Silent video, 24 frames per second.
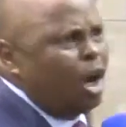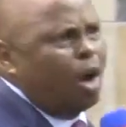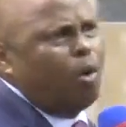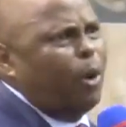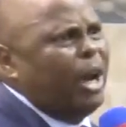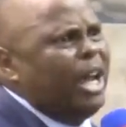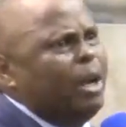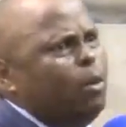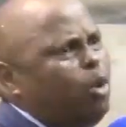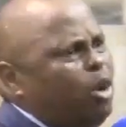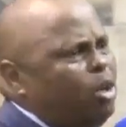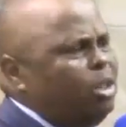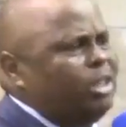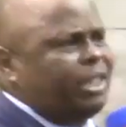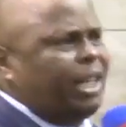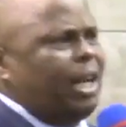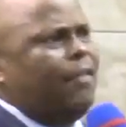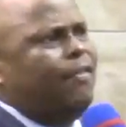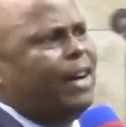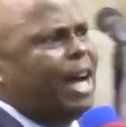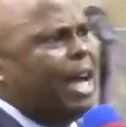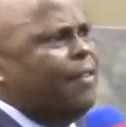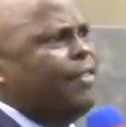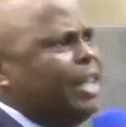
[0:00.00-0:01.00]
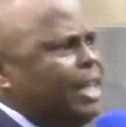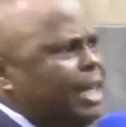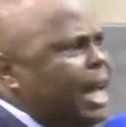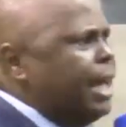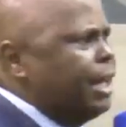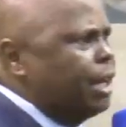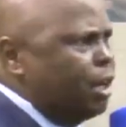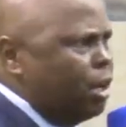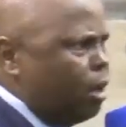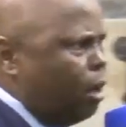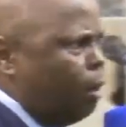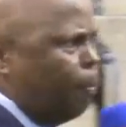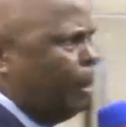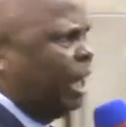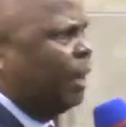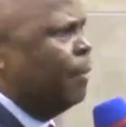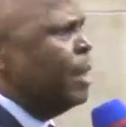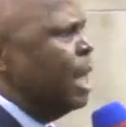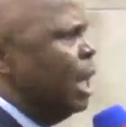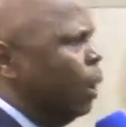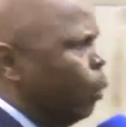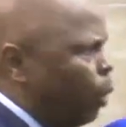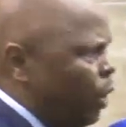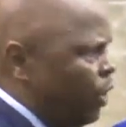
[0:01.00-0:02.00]
no way we'd survive in Nairobi
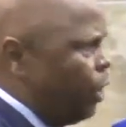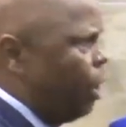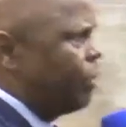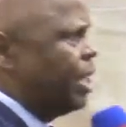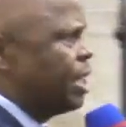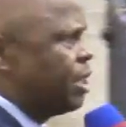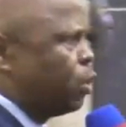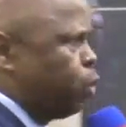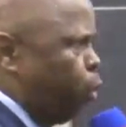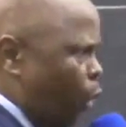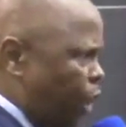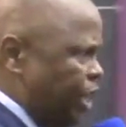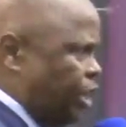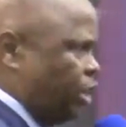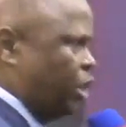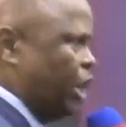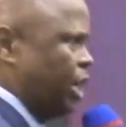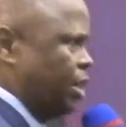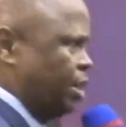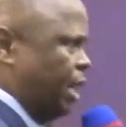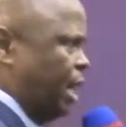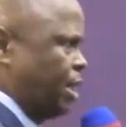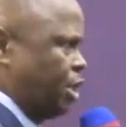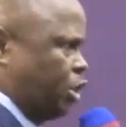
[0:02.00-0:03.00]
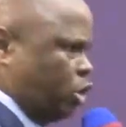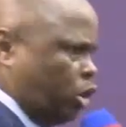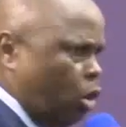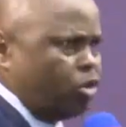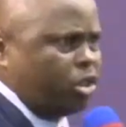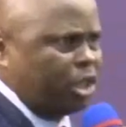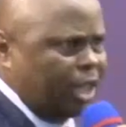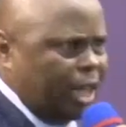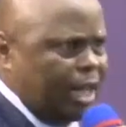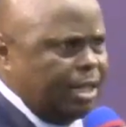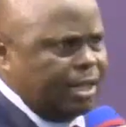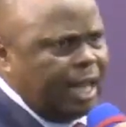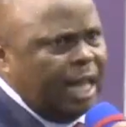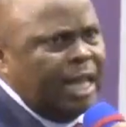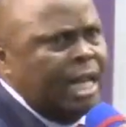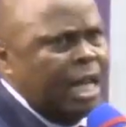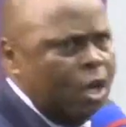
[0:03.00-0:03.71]
with all these witches and sorcerers and